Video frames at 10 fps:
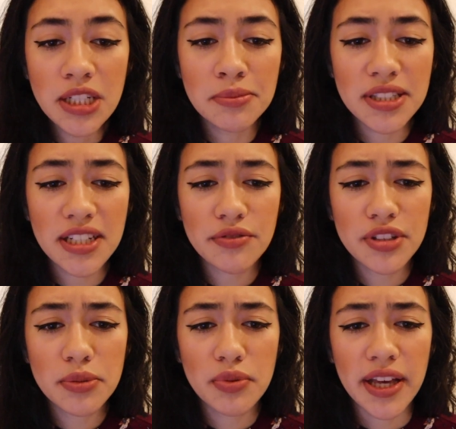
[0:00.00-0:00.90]
But
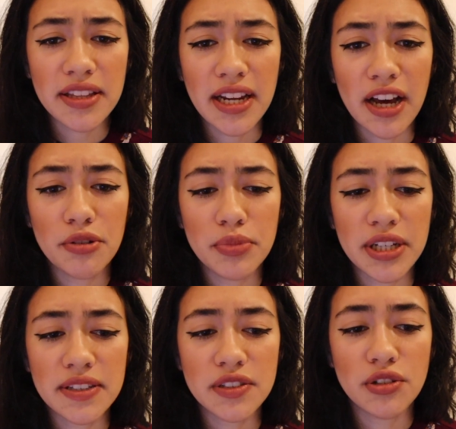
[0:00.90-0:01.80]
definitely plan that out
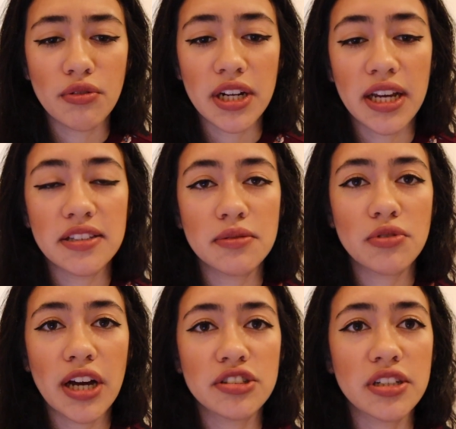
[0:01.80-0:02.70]
because you don't want to end up
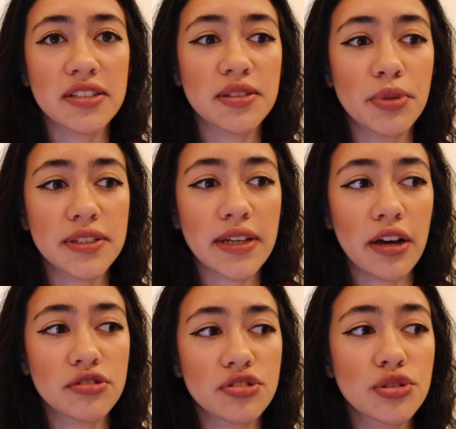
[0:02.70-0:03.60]
crashing on somebody's
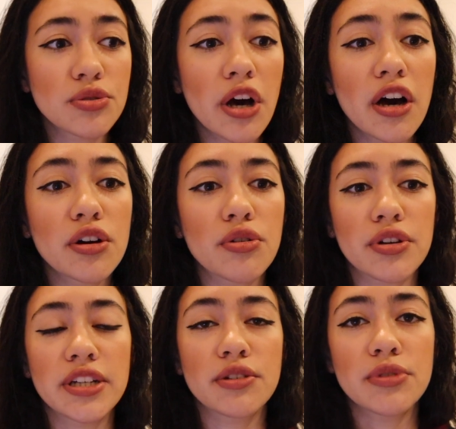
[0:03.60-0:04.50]
couch too long or
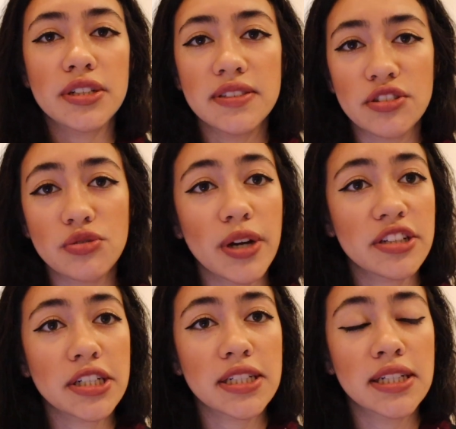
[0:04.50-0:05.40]
in a weird
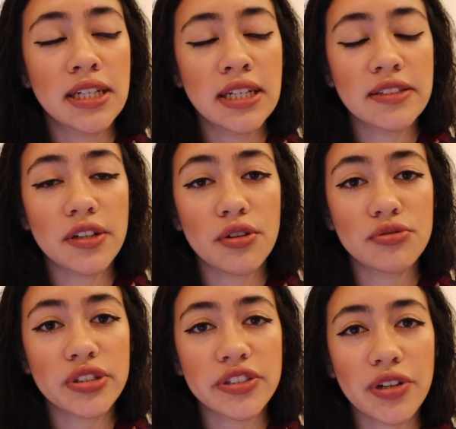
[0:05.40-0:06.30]
situation. So
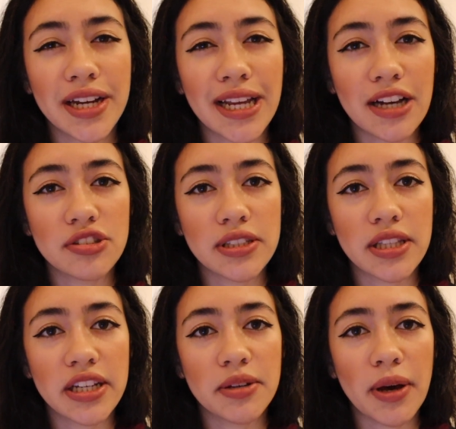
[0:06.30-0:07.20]
just try and actually
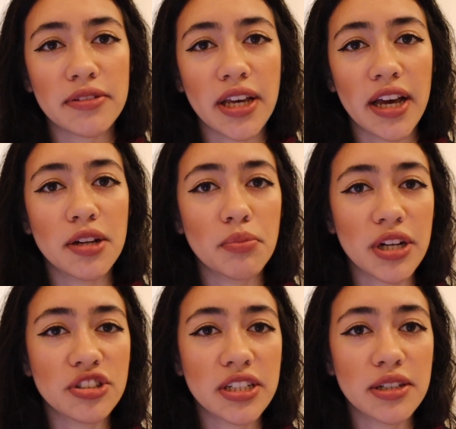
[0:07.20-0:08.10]
think about that and
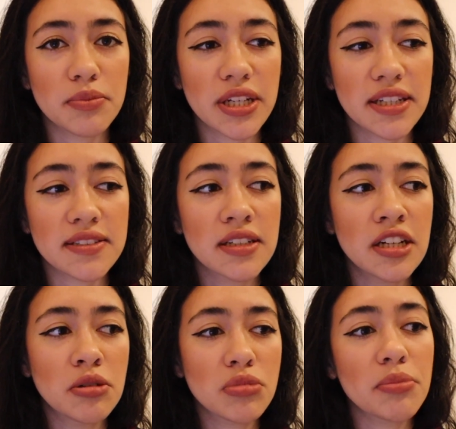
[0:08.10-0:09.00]
budget it, because
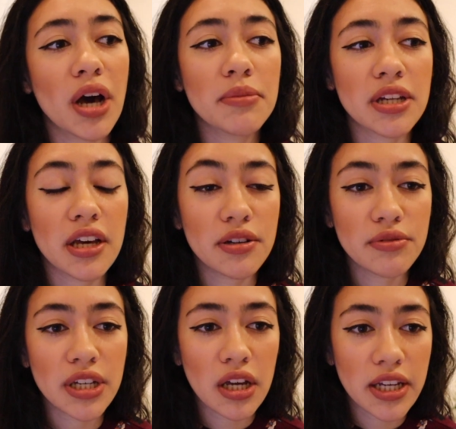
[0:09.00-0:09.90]
my mom and I,
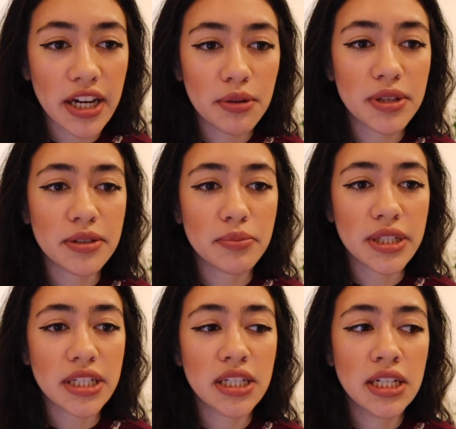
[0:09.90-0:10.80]
we got an
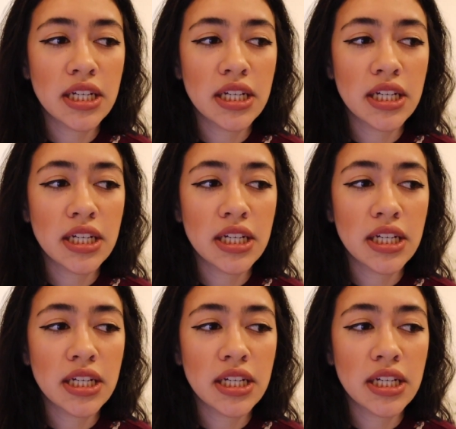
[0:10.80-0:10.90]
Airbnb